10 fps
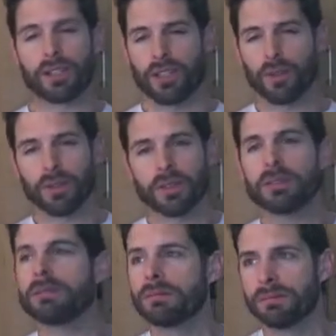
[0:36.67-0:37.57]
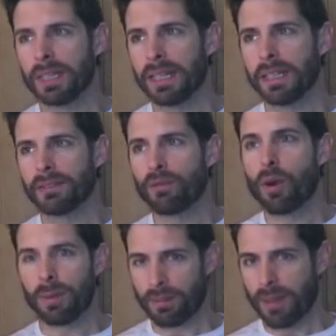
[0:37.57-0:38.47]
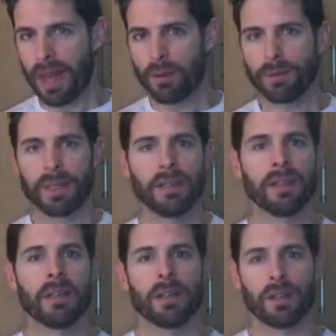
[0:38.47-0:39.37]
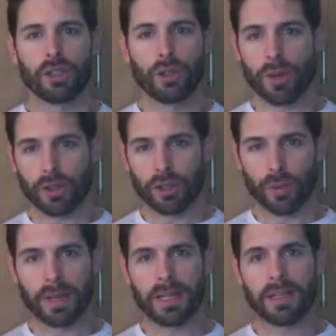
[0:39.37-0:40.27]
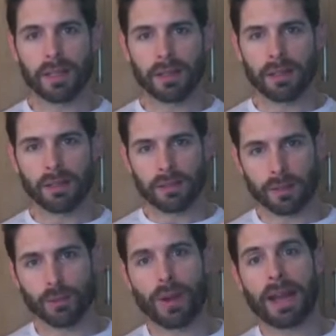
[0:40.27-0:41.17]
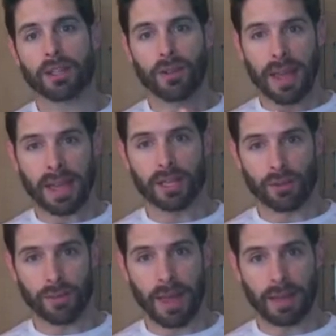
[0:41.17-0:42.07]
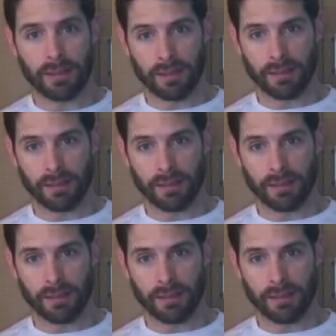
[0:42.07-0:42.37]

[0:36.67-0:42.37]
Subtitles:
A general formula for that would be 220, subtract your age from that.